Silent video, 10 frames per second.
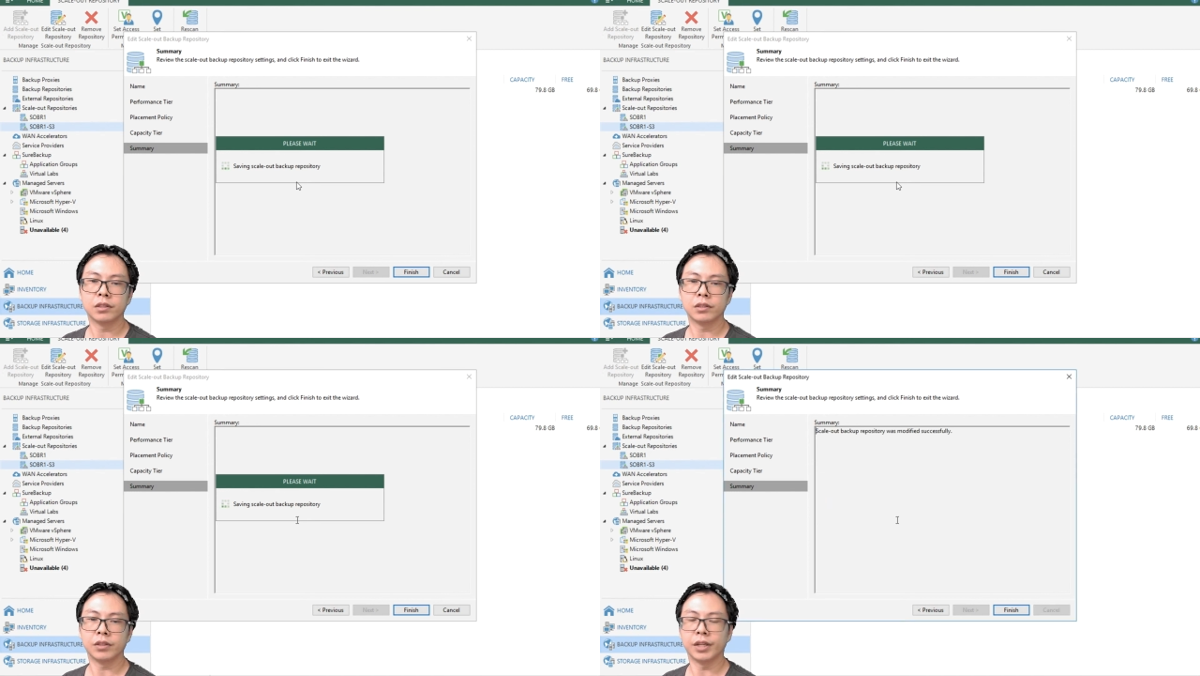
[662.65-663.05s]

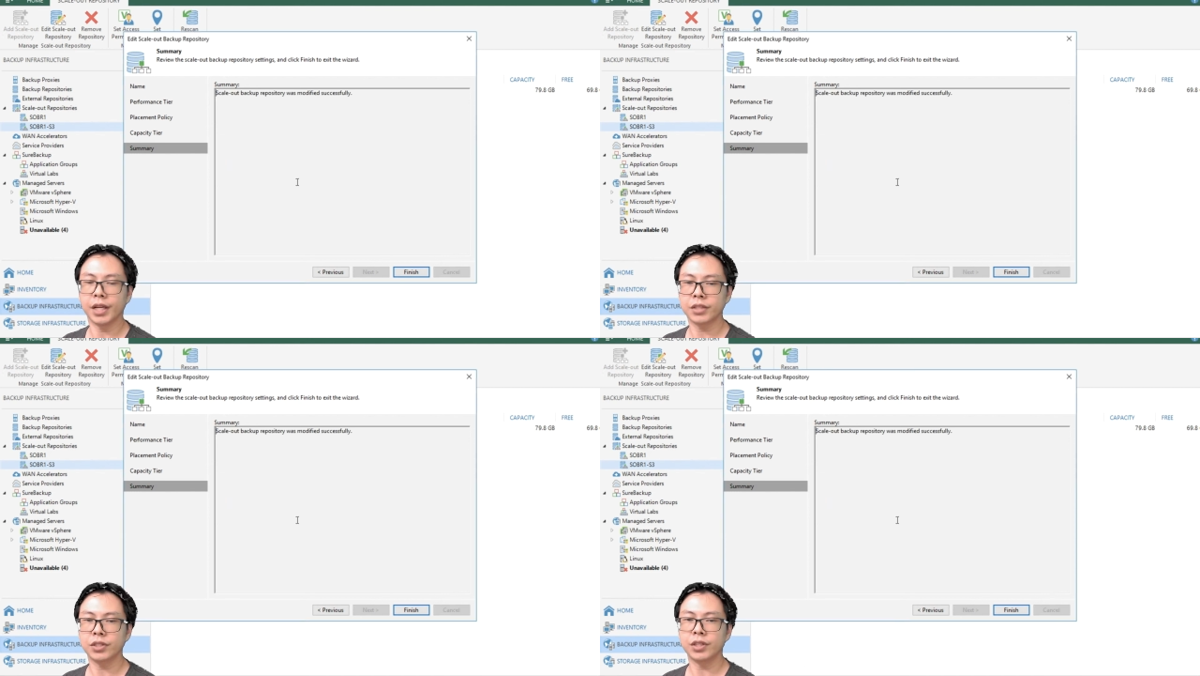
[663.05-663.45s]
So the
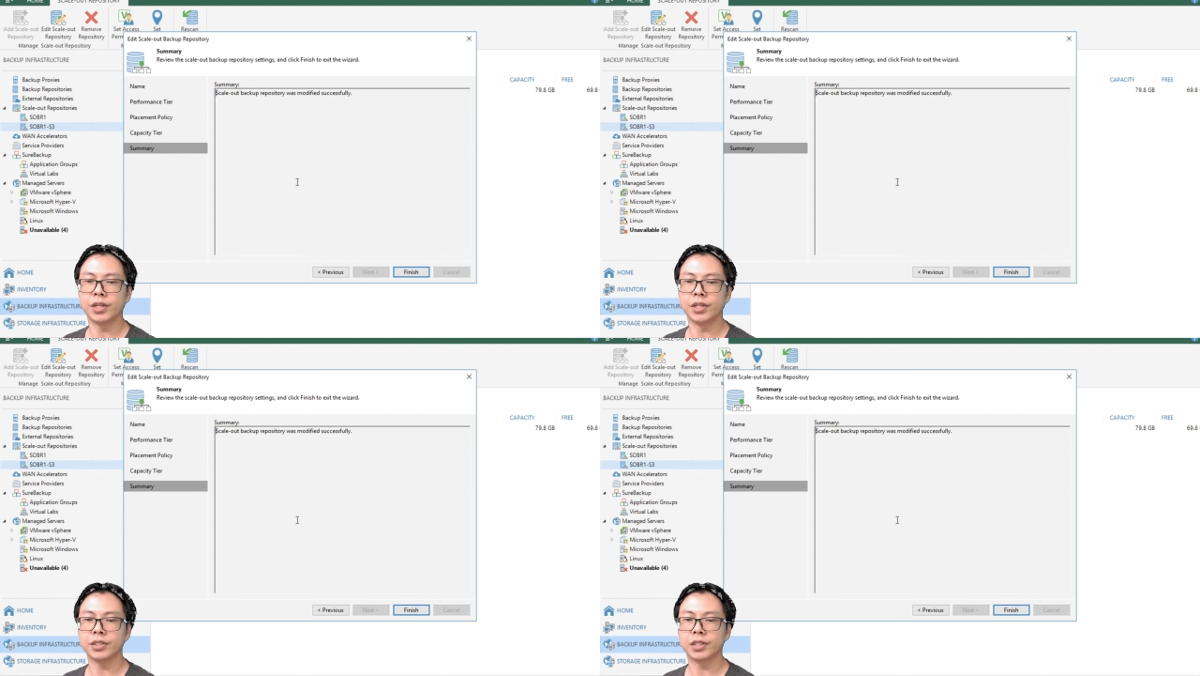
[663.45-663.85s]
next thing
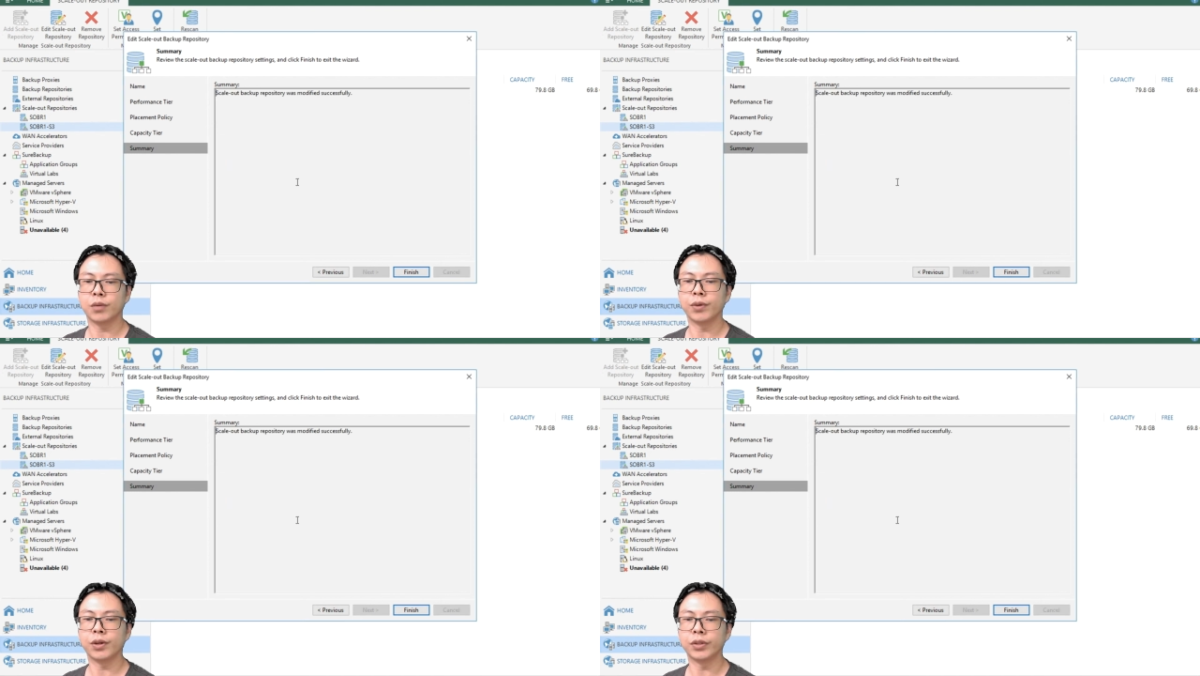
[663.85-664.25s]
is
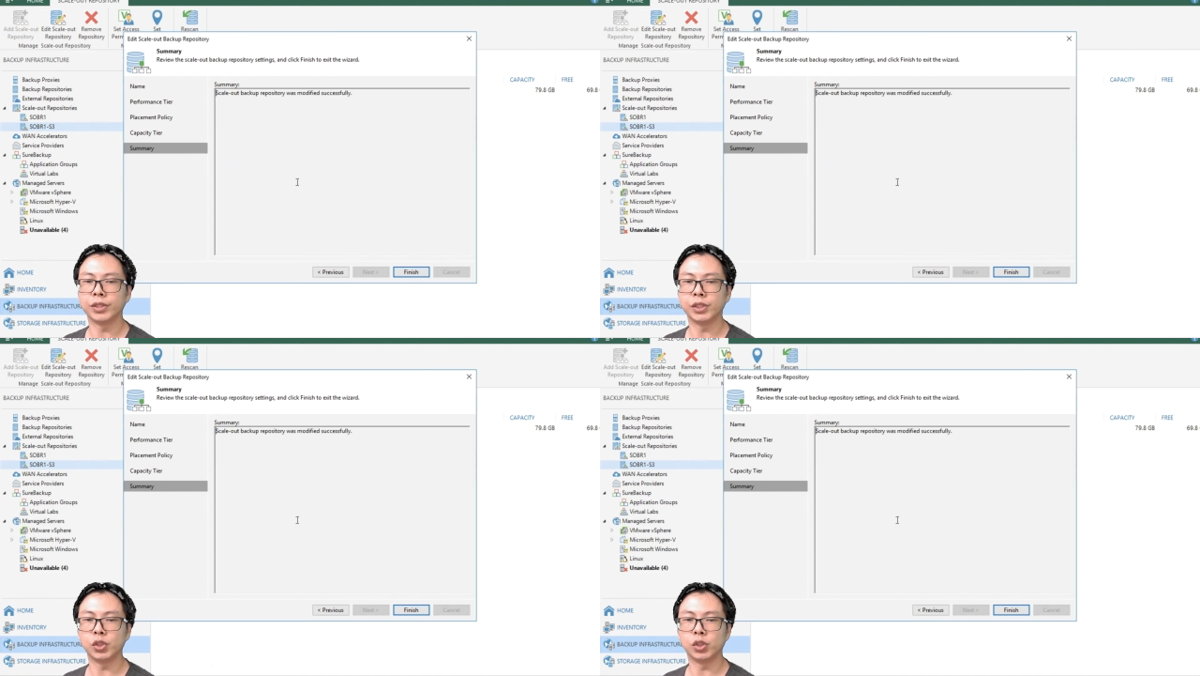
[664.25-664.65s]
we're
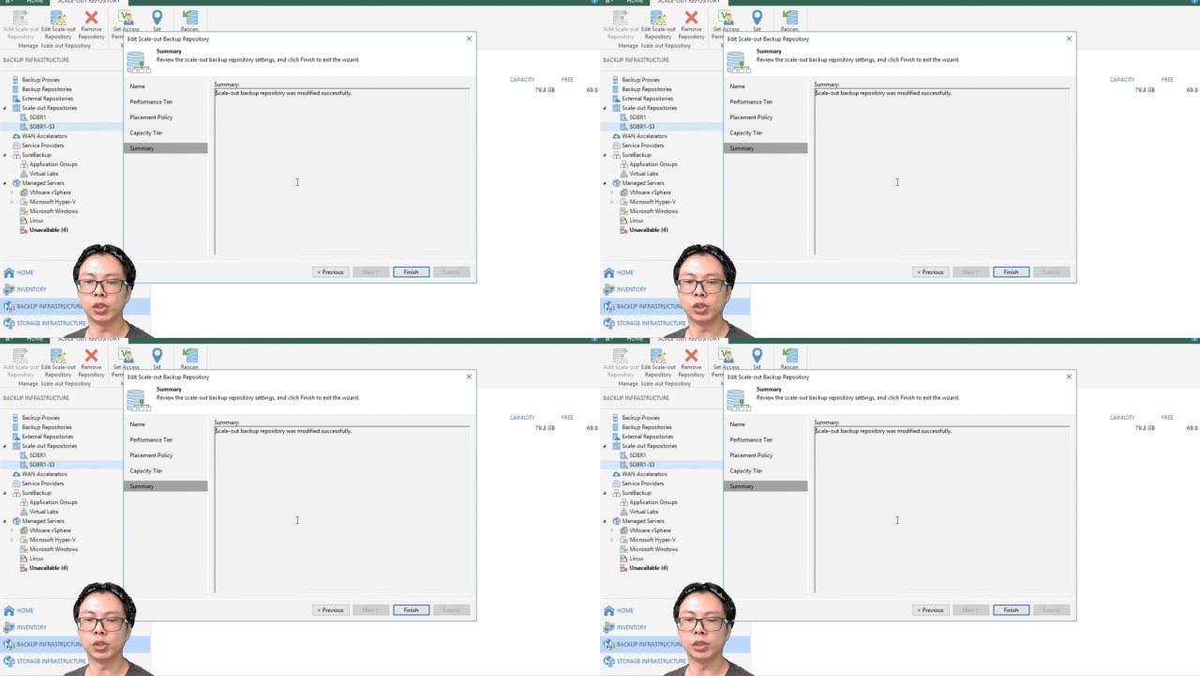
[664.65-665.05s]
going
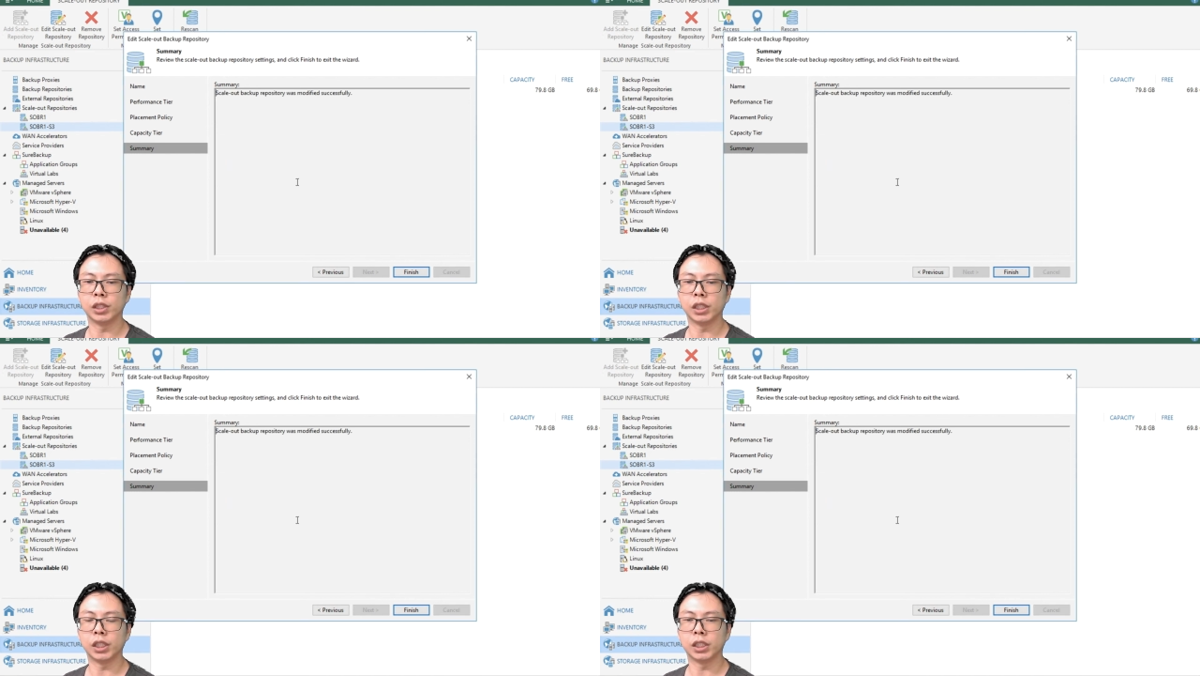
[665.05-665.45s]
to
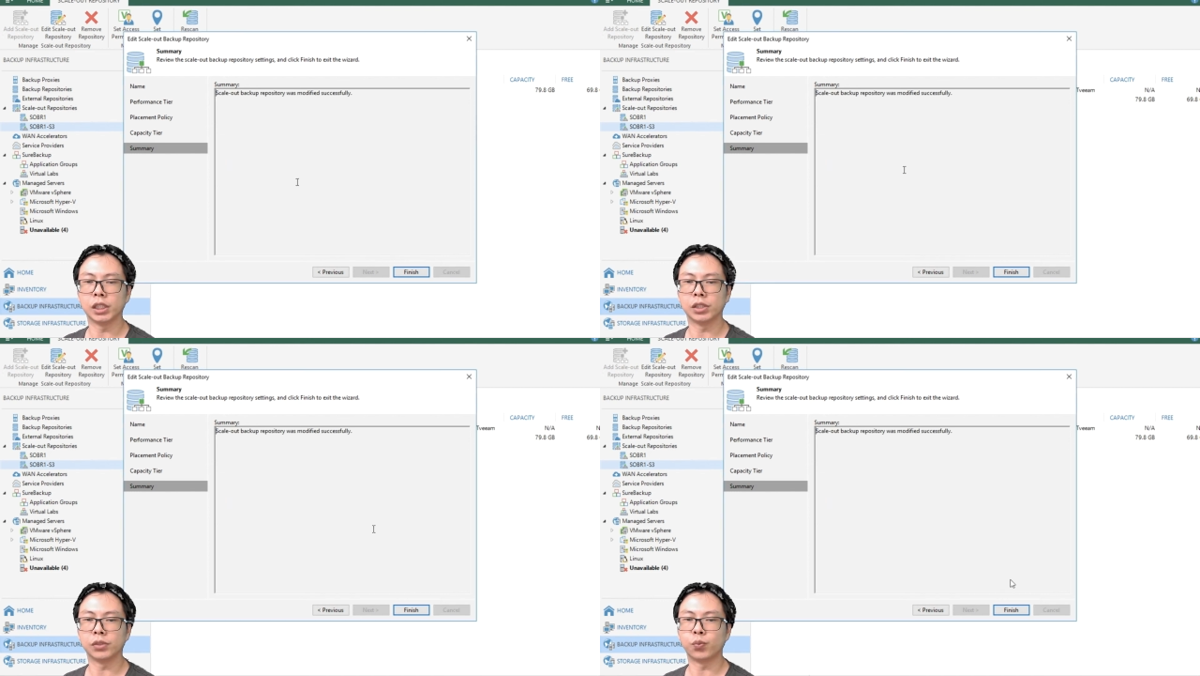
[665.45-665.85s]

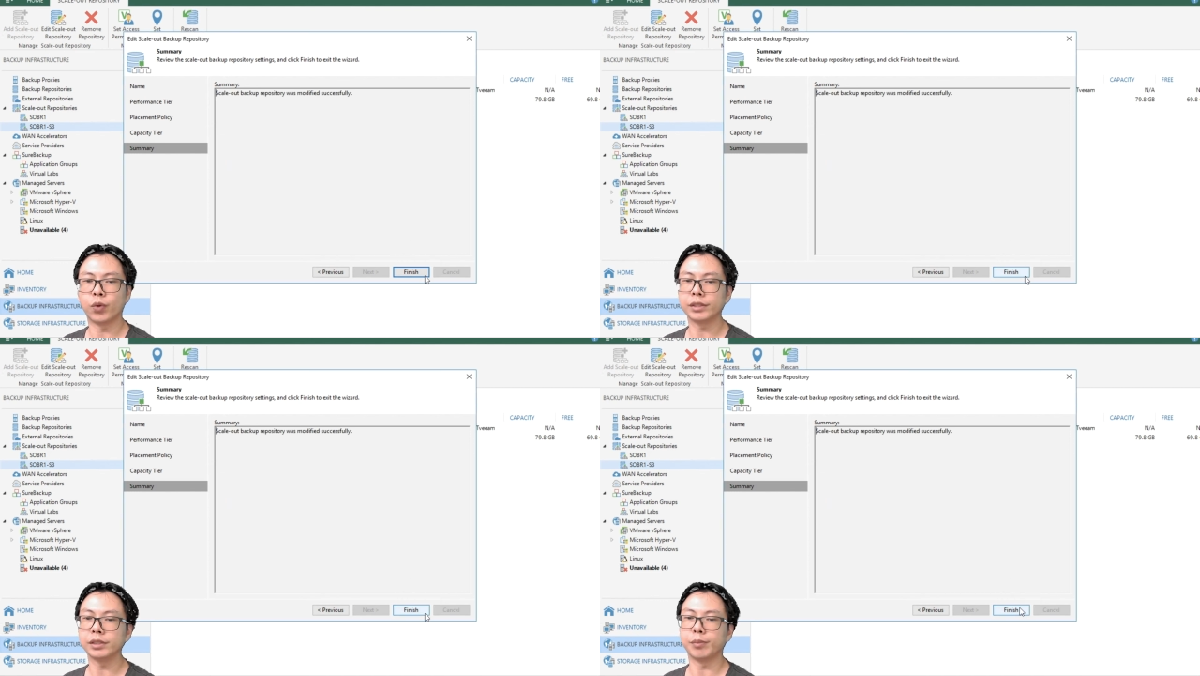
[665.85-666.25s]

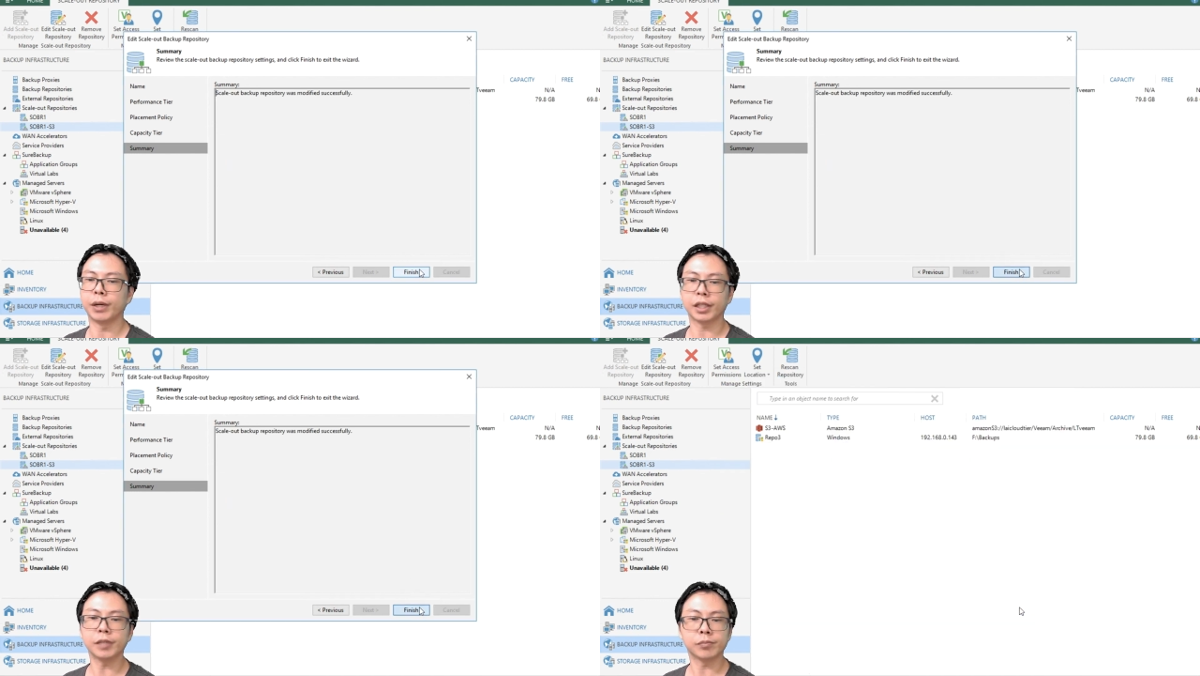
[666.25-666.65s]
run the
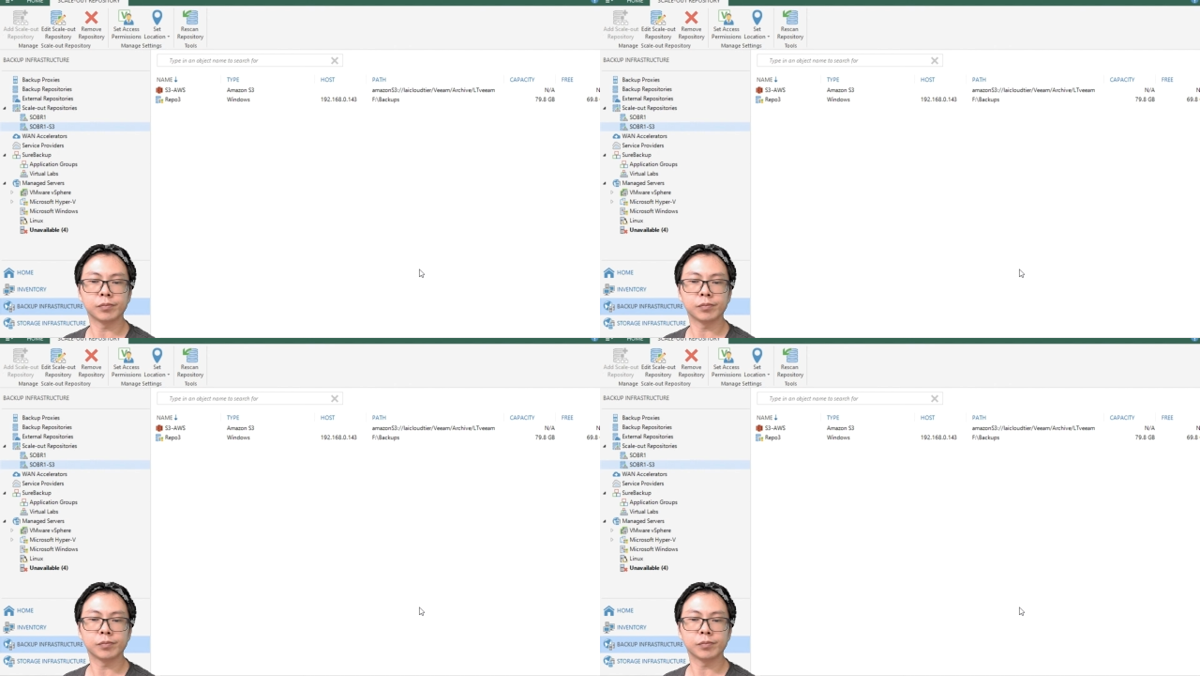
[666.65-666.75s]
backup.